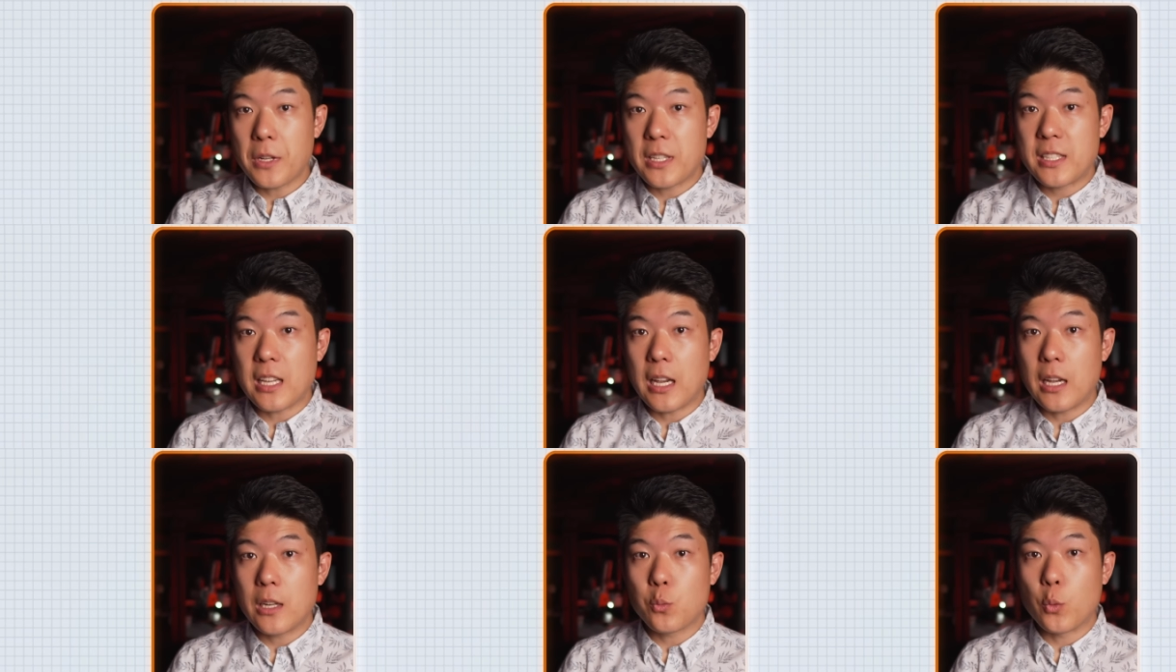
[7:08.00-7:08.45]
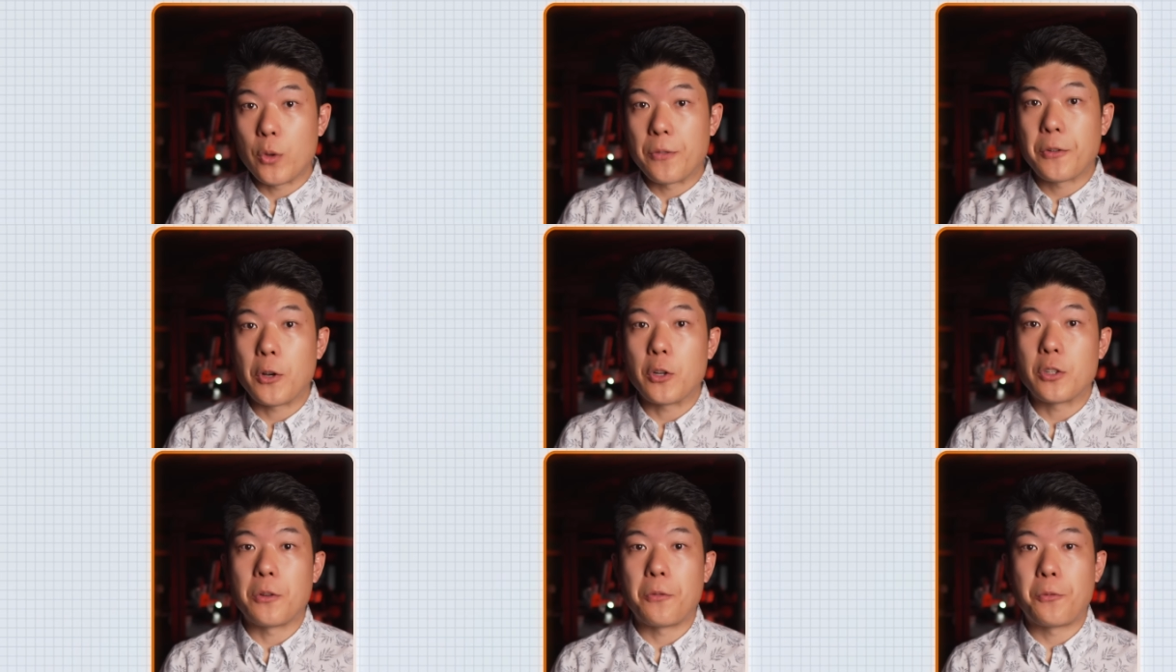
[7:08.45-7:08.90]
side, we've
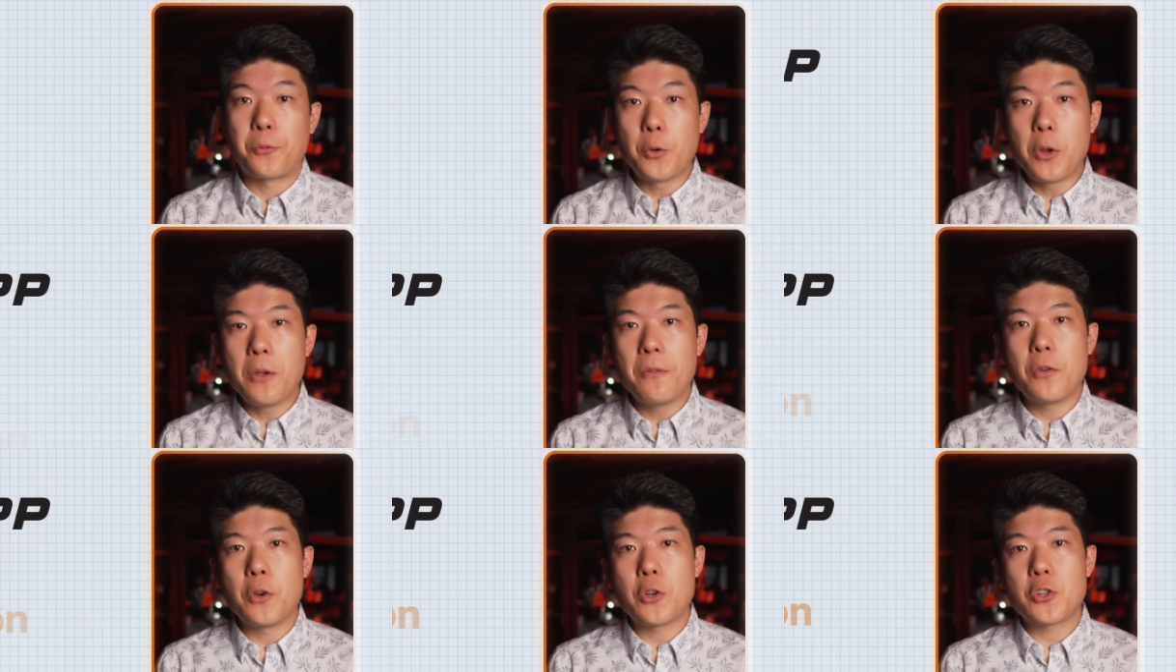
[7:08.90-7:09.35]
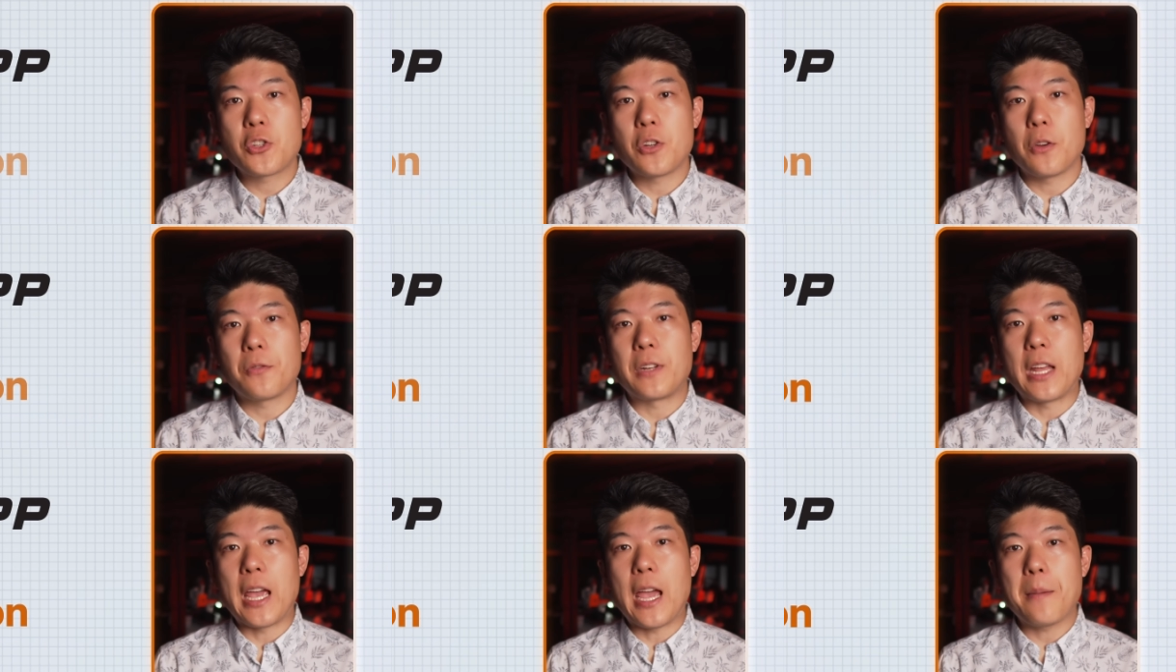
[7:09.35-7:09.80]
got a free version
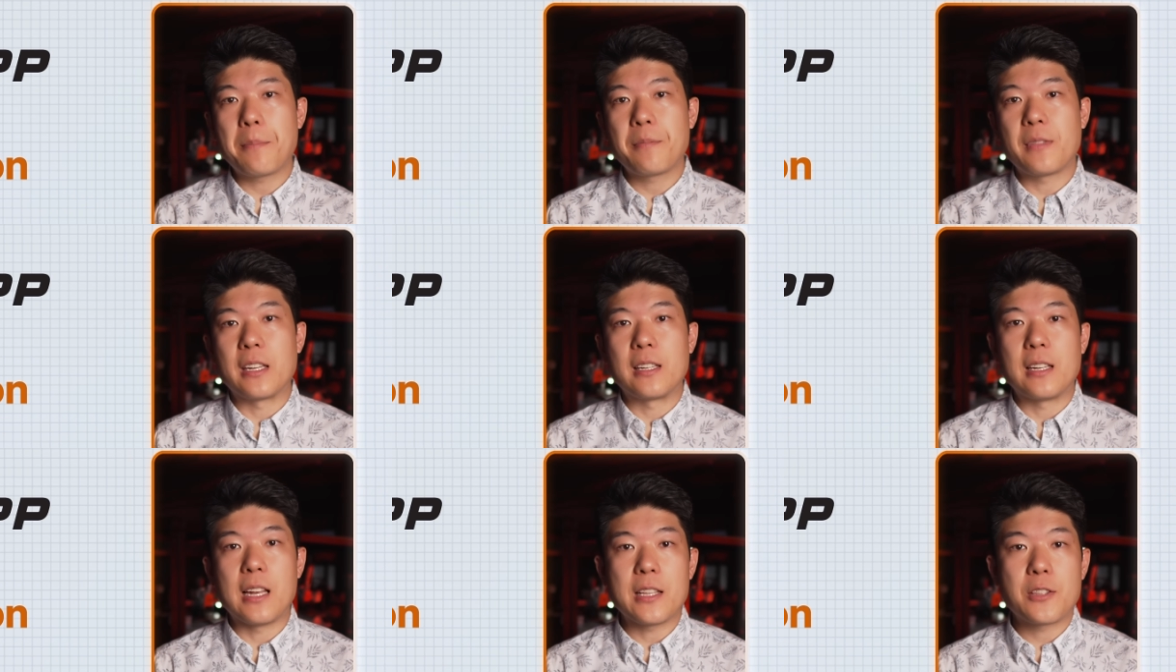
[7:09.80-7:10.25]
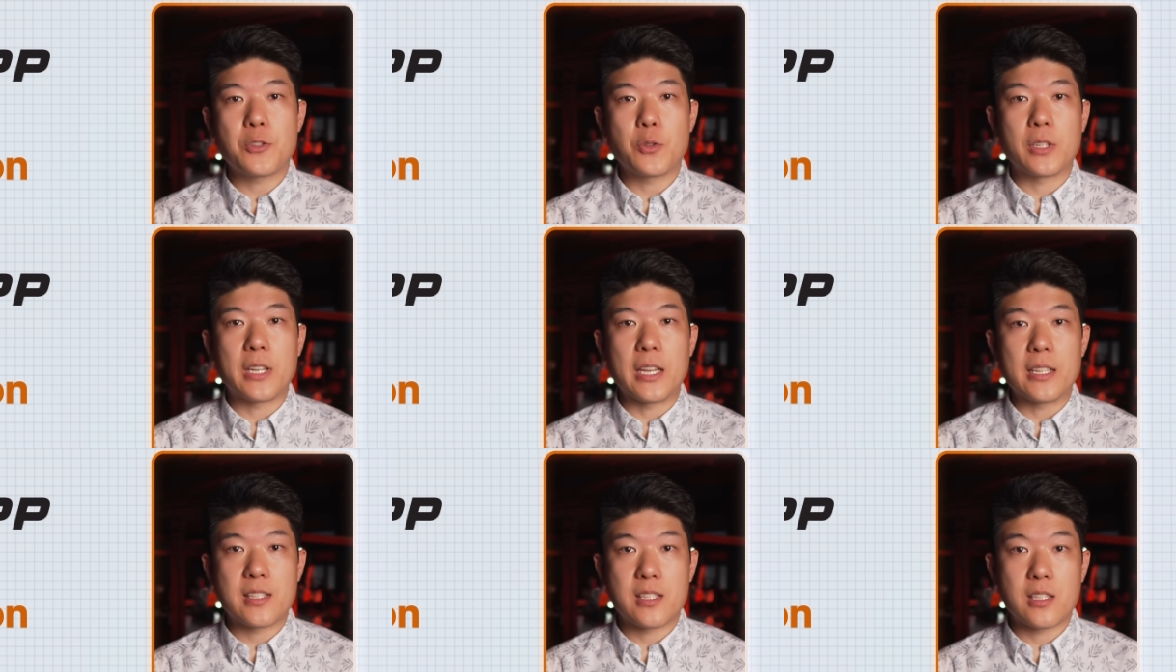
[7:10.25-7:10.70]
of the app that lets you
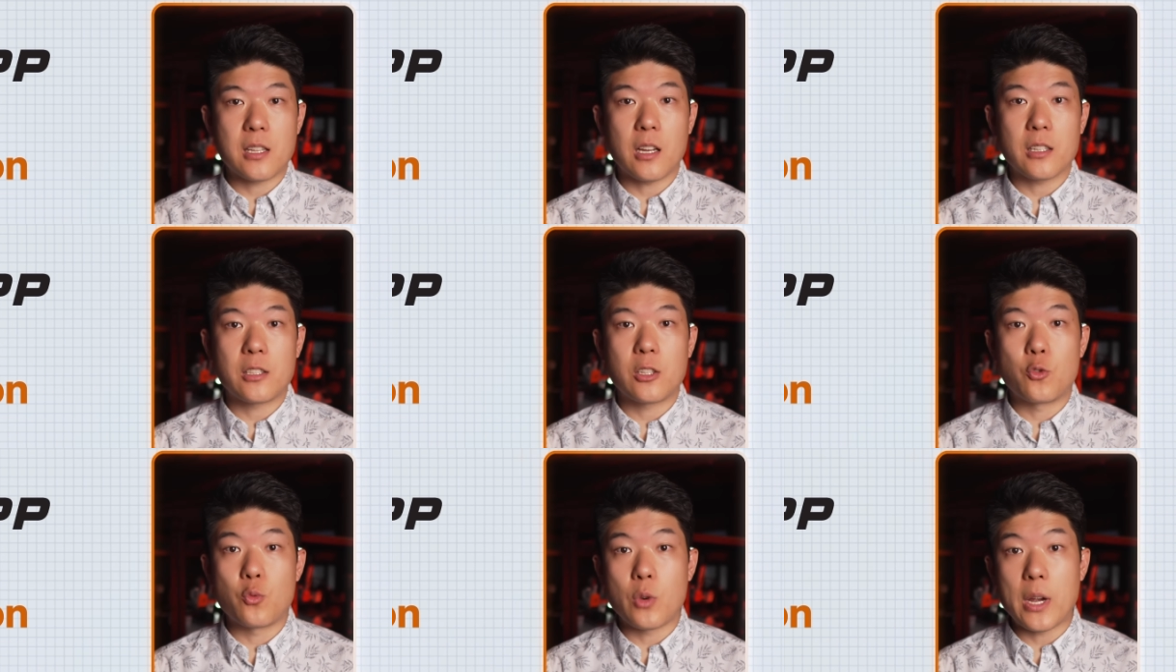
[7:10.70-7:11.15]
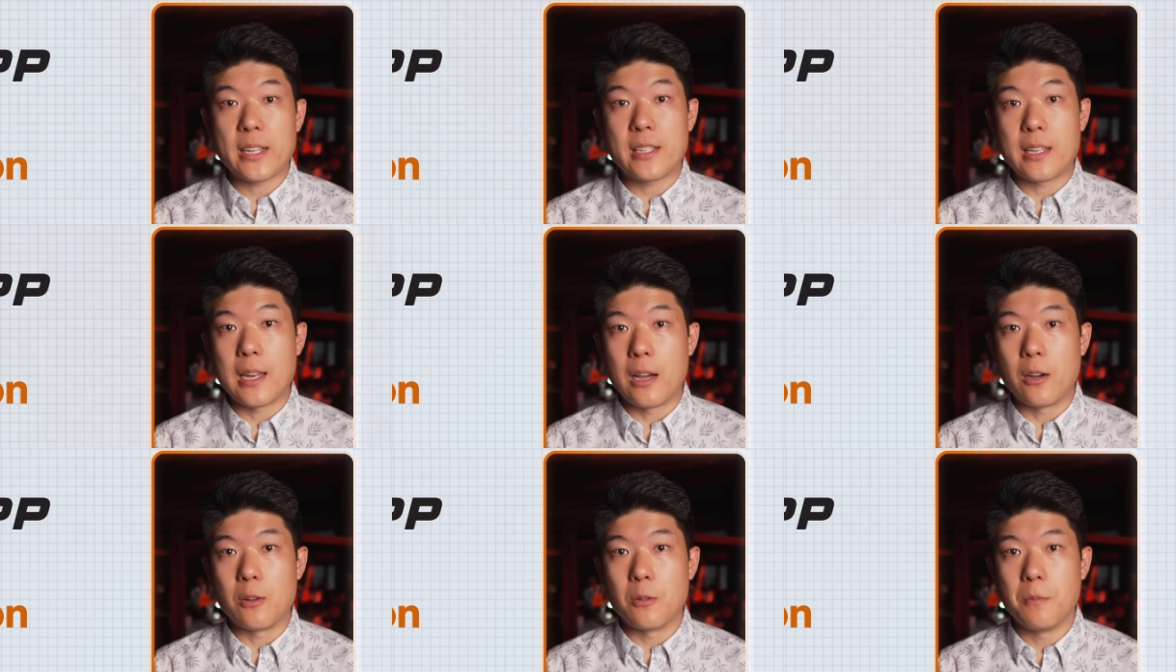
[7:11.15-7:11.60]
get started right
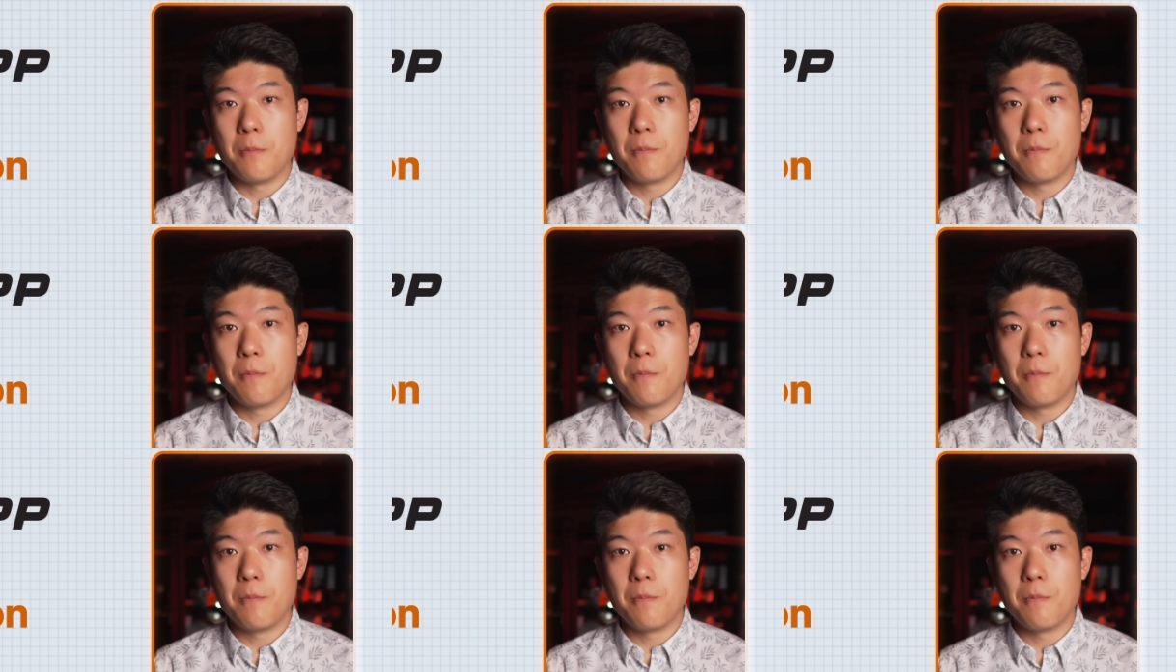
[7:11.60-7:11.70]
now.